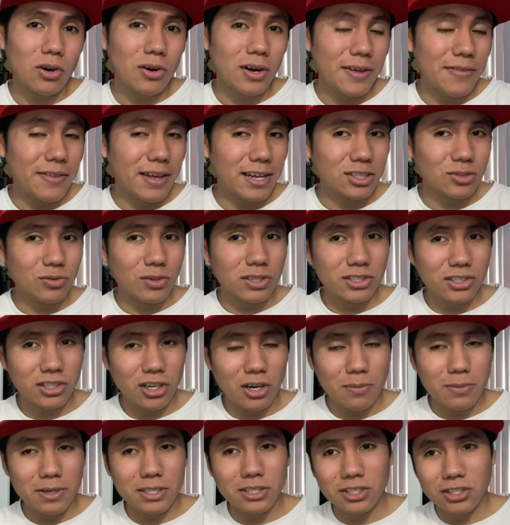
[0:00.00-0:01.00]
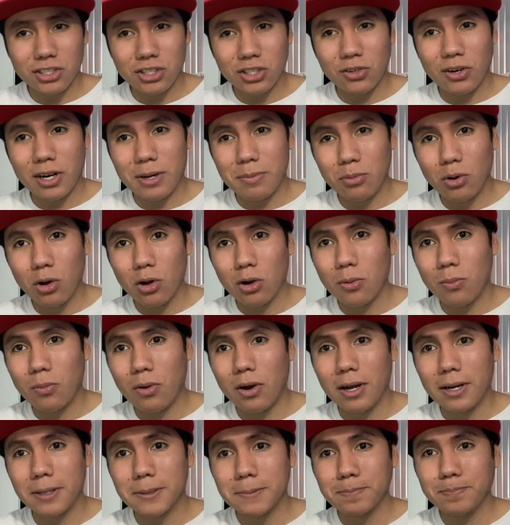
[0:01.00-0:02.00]
And that's why Skarmory is such a great
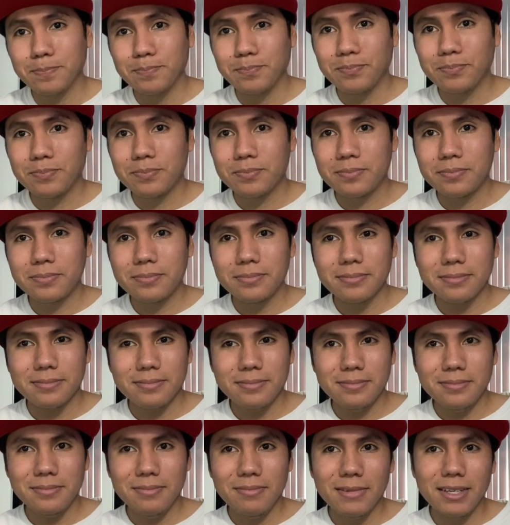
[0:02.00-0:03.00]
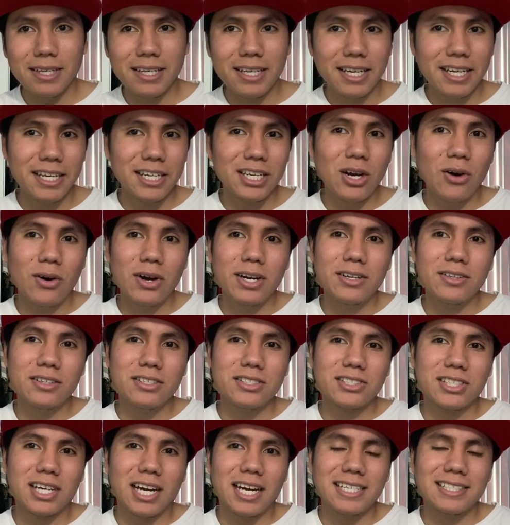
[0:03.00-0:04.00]
Pokemon. Gonna go ahead and do the
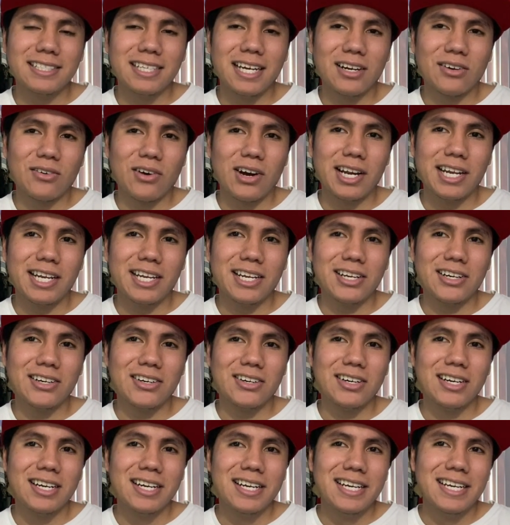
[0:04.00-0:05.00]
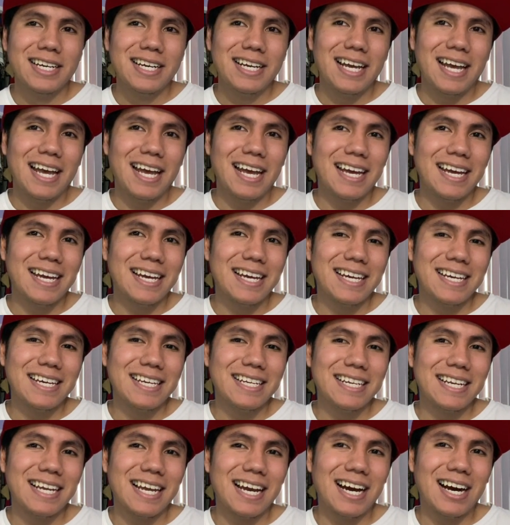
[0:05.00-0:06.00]
Sky Attack right here,
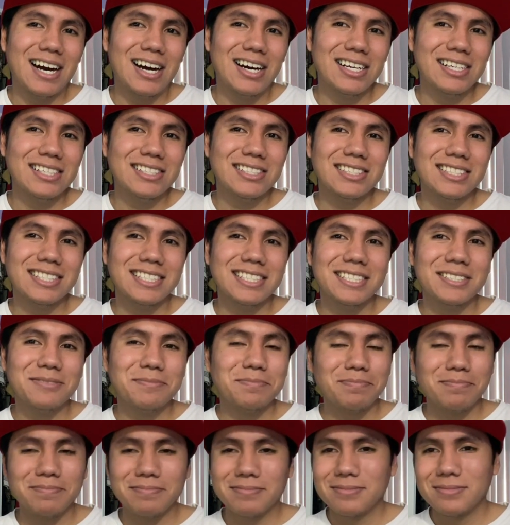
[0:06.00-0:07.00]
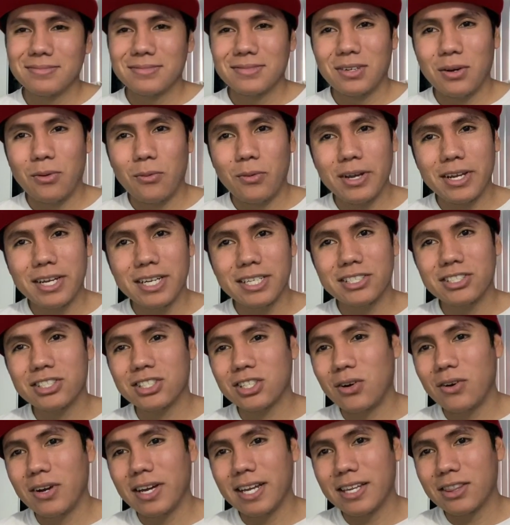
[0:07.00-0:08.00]
and honestly, we could just
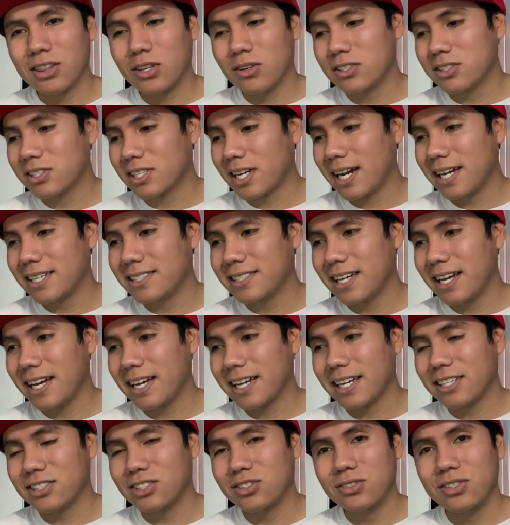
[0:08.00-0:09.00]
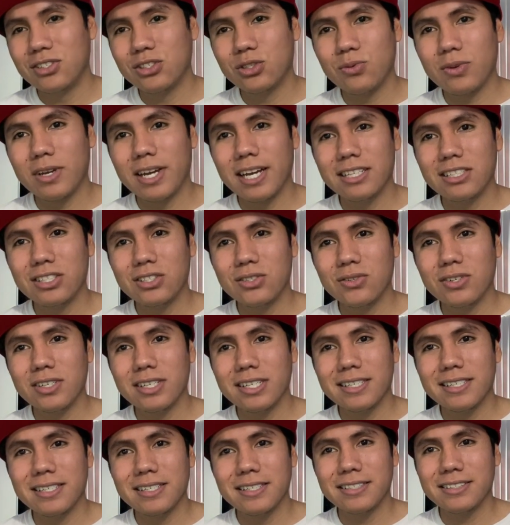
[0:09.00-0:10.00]
go ahead and throw the Sky Attack as soon as we get to
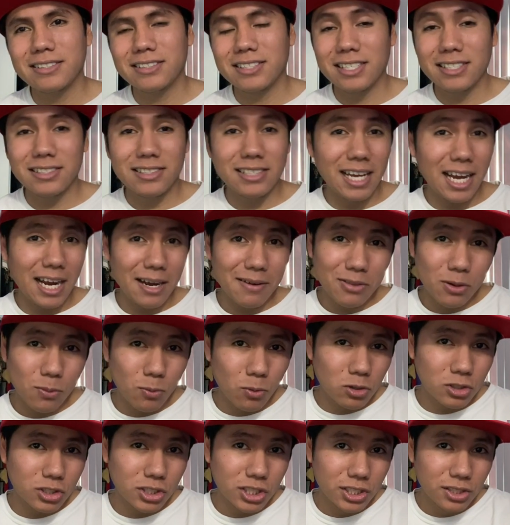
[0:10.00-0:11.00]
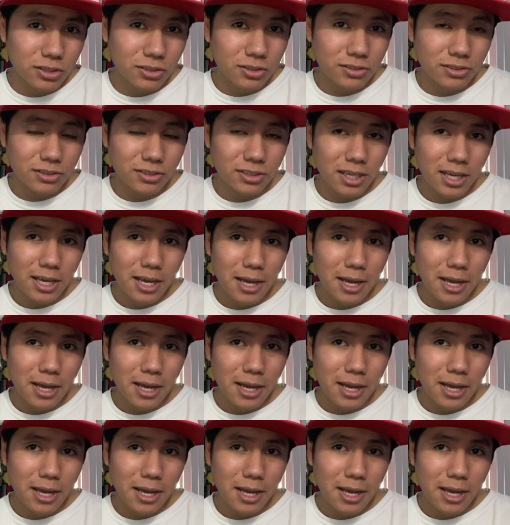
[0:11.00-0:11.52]
it, since they have no more shields.